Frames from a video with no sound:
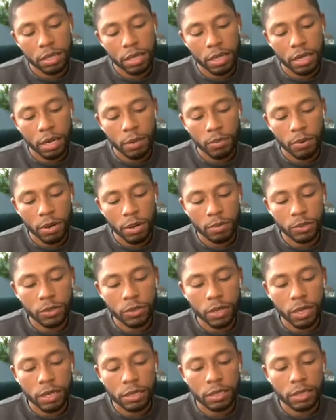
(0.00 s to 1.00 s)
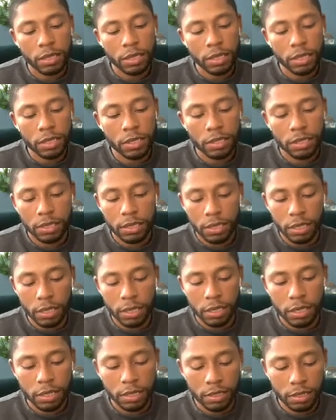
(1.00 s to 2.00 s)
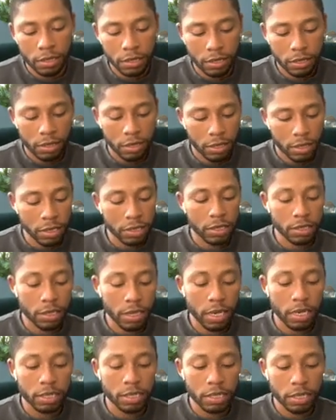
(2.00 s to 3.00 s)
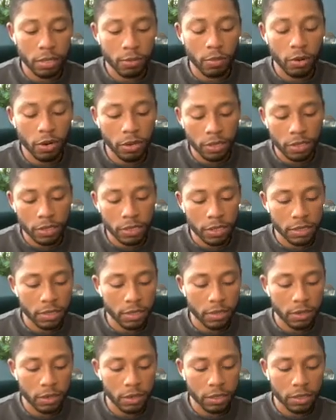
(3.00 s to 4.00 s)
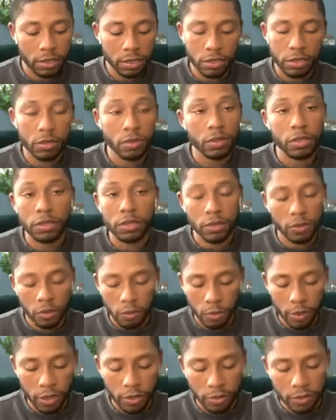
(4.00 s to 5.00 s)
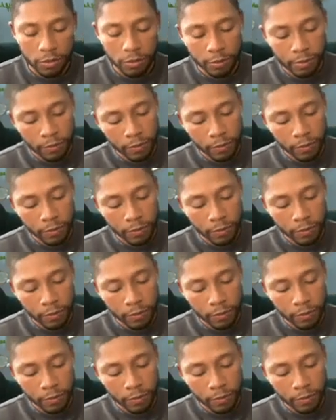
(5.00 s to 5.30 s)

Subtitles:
And I promise you guys, this is actually the part that takes the longest, just doing the solar panels.